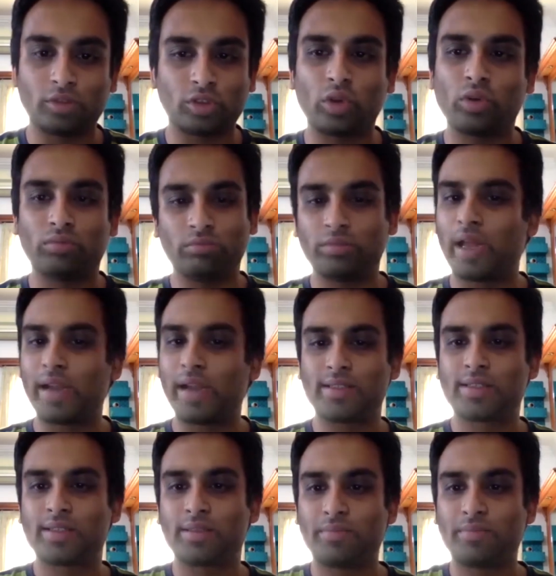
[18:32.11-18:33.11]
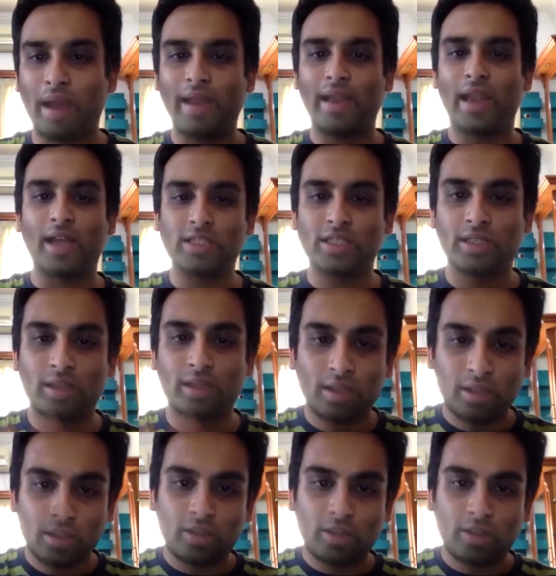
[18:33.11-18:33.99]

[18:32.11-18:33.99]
So that's my larger